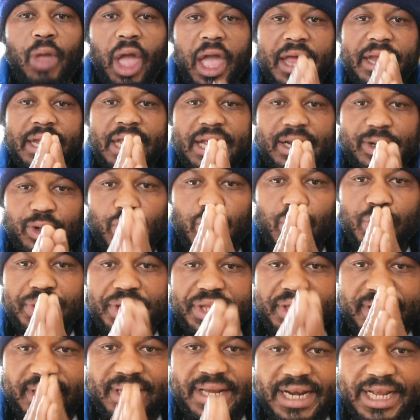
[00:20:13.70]
And then go
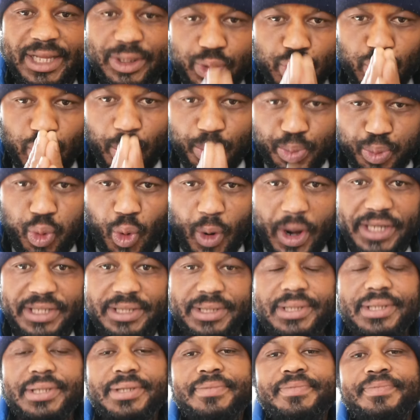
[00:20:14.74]
straight to the
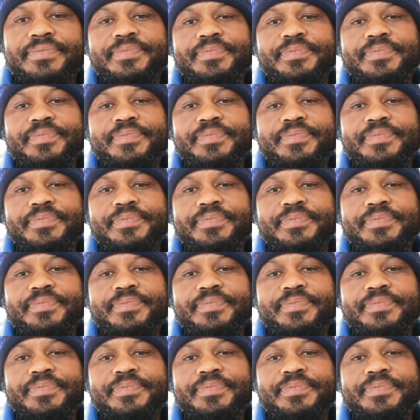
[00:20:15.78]
point.